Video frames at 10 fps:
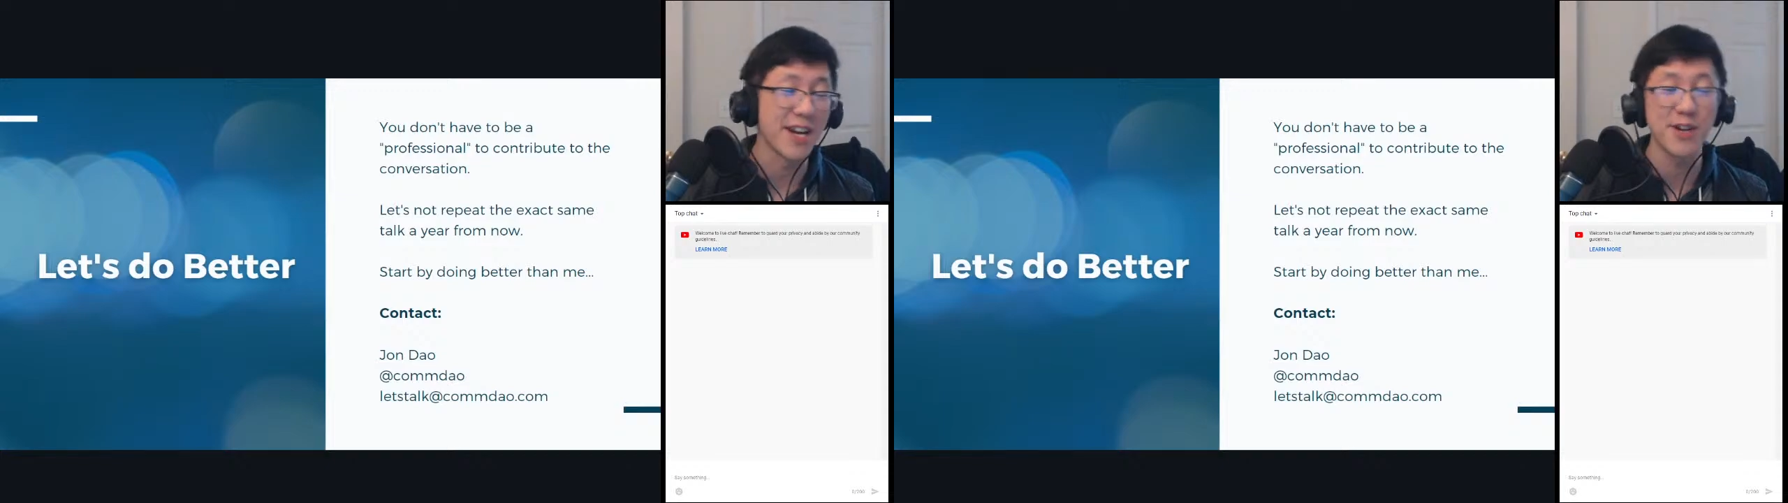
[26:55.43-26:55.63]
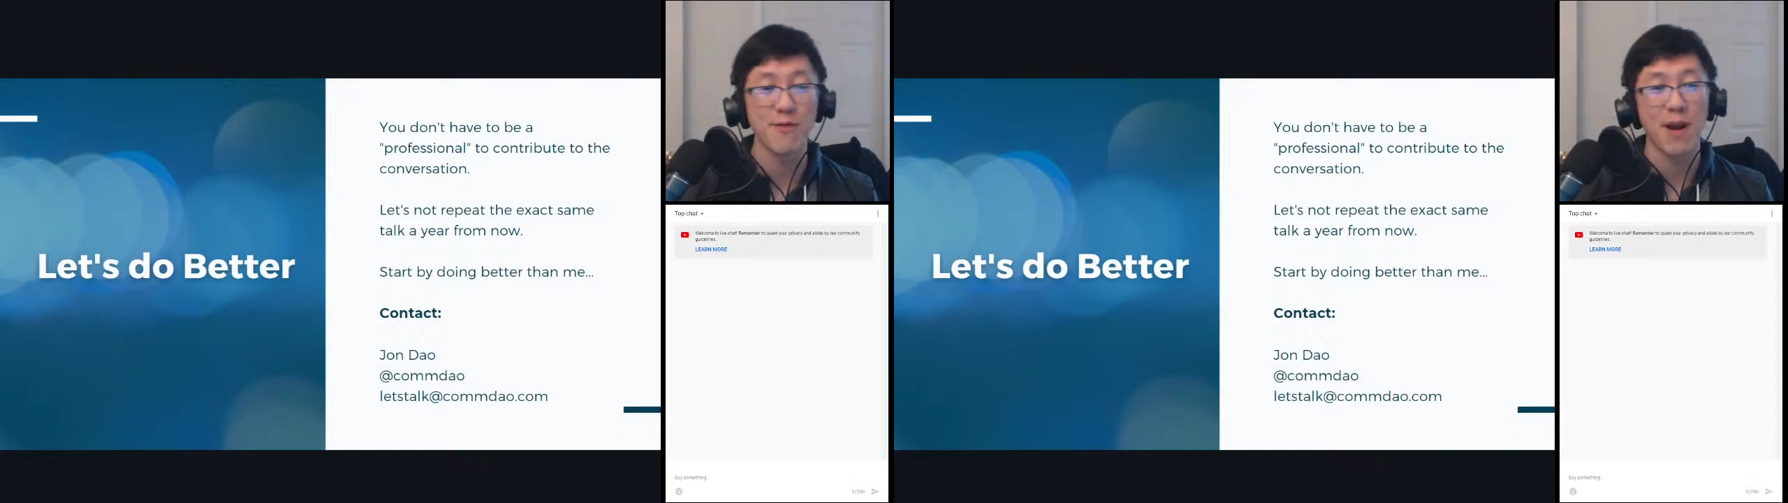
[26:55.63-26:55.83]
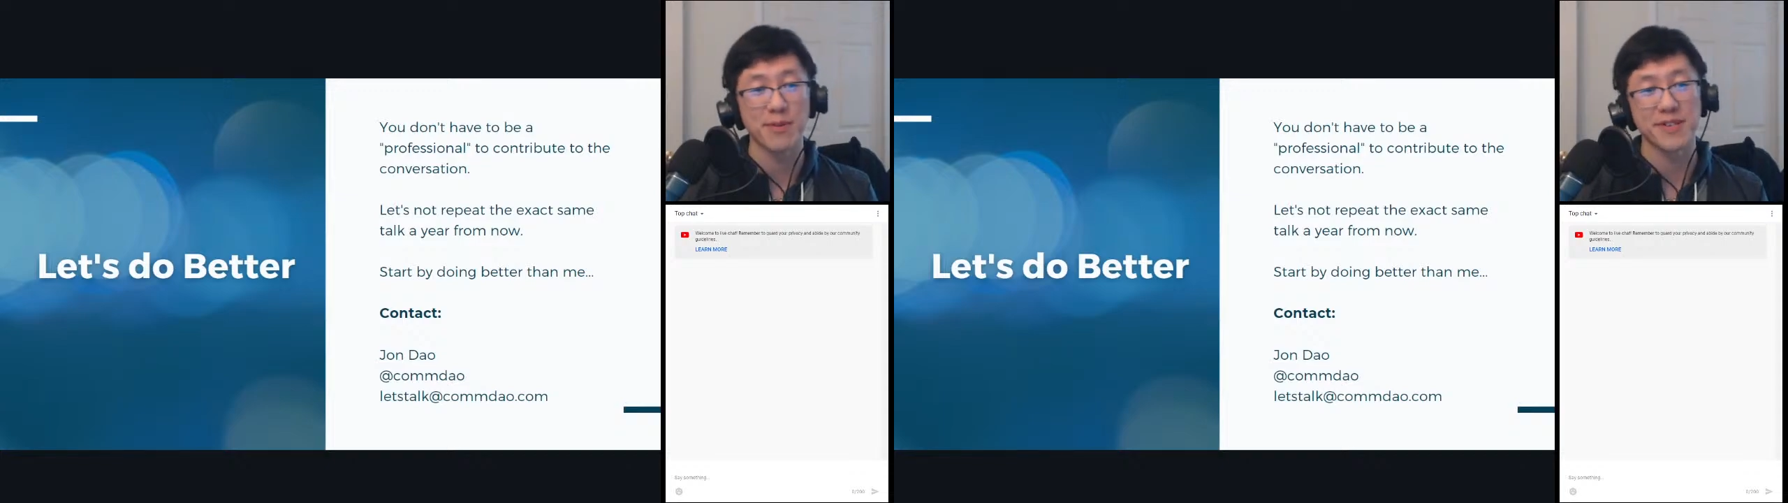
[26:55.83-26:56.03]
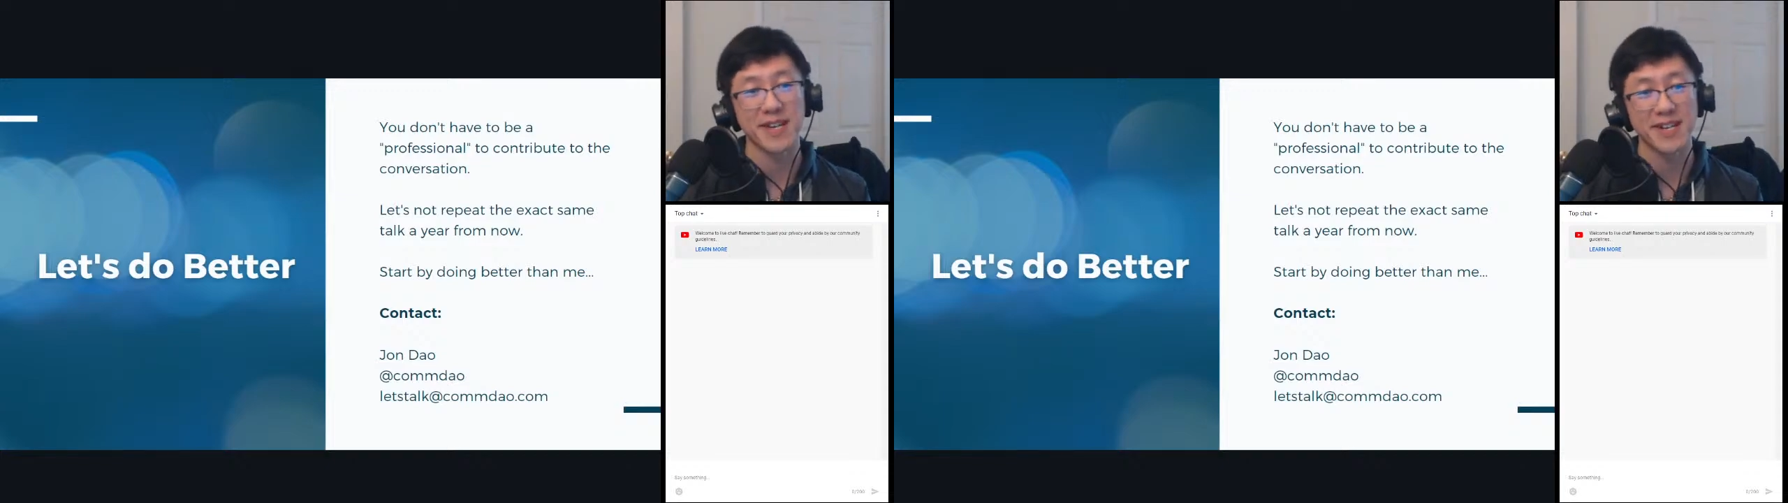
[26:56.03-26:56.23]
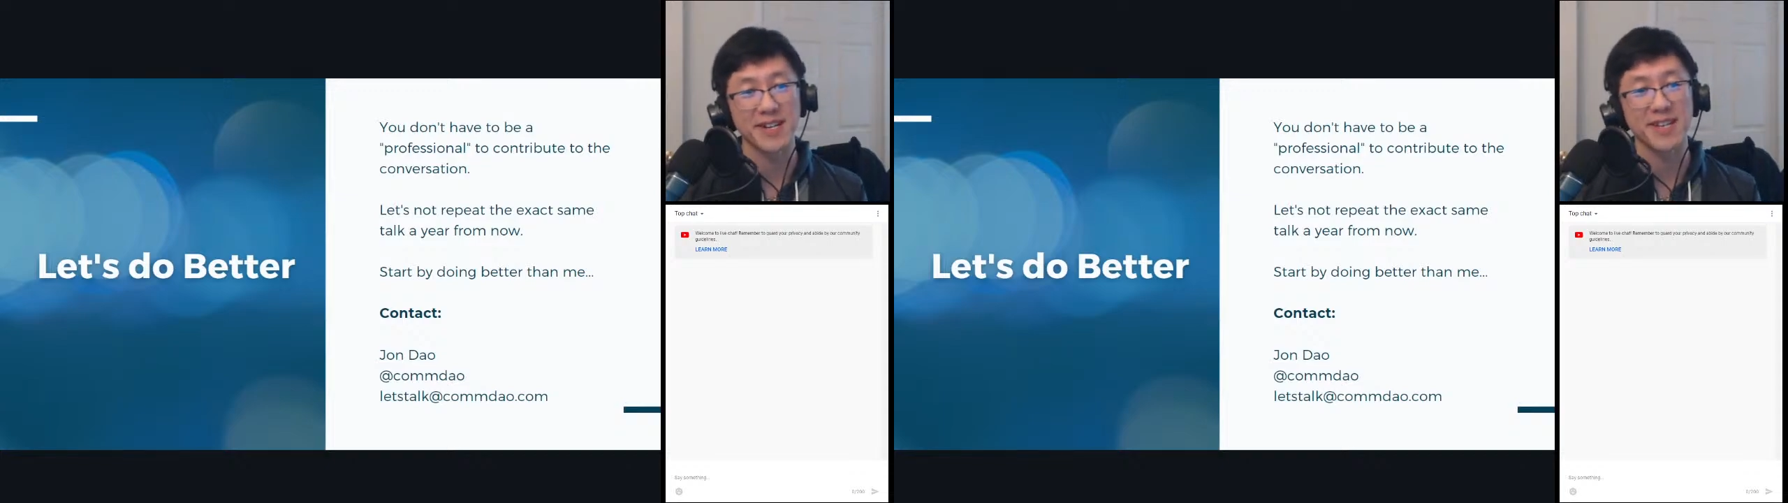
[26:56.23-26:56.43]

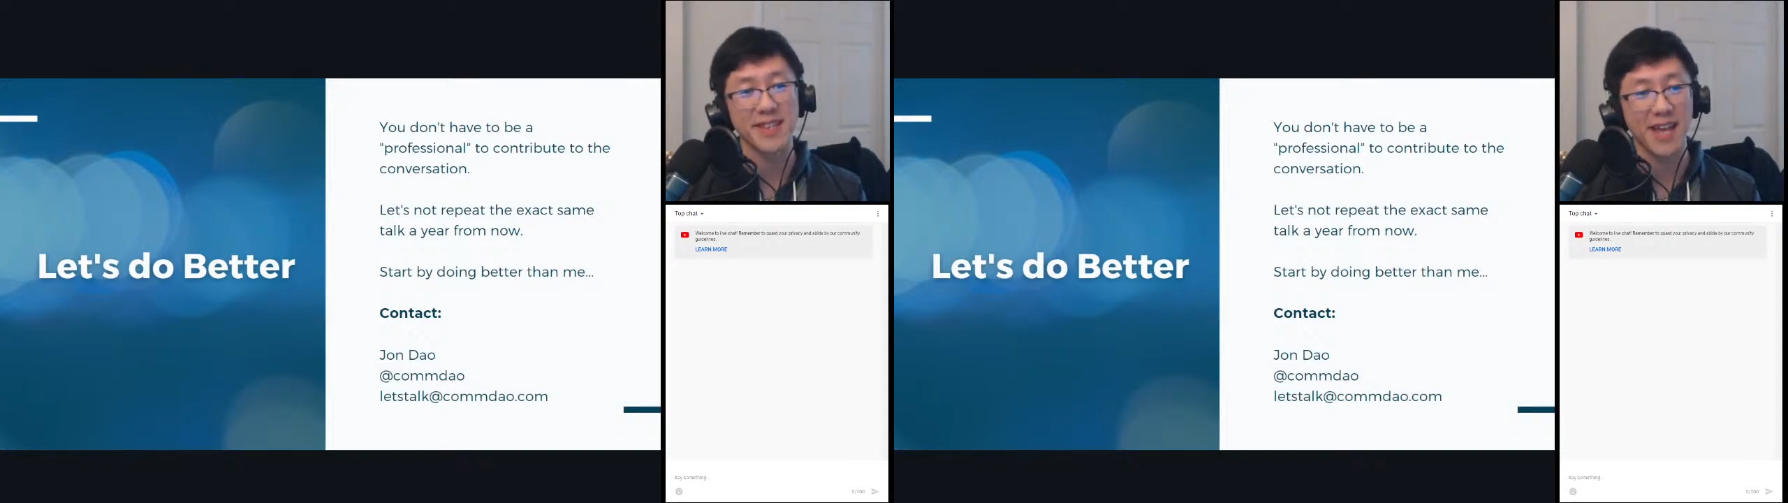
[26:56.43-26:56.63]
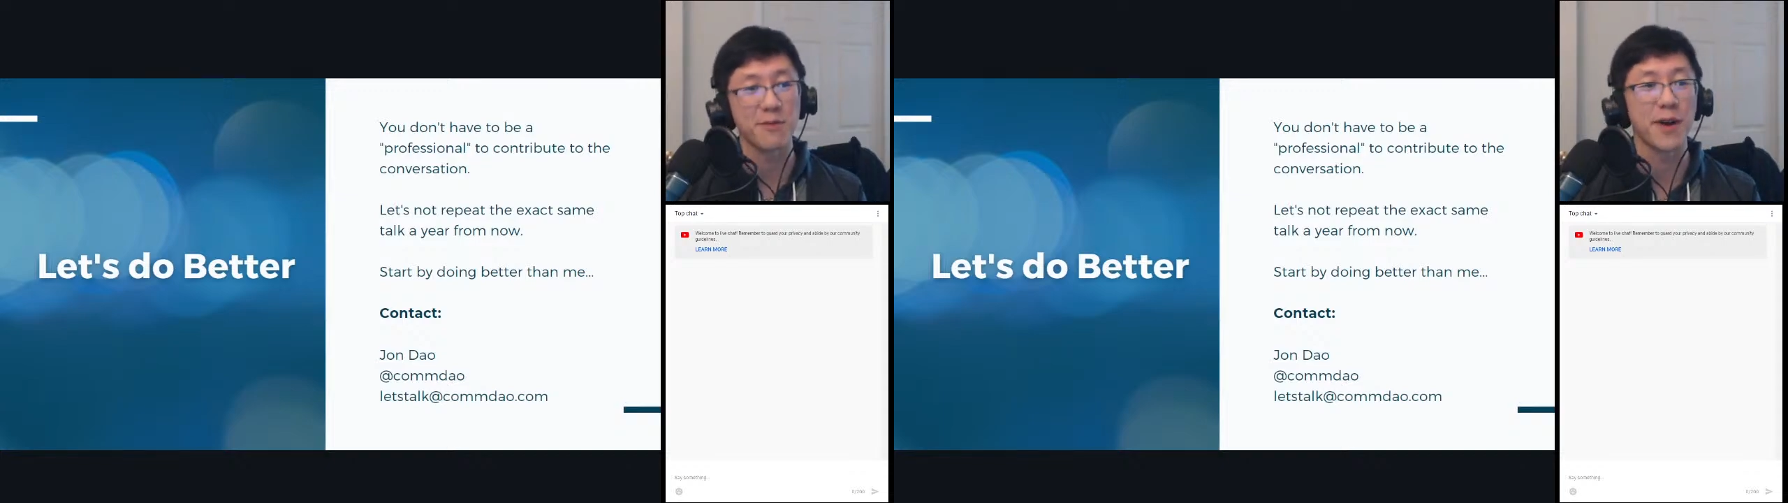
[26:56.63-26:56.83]
underrepresented in that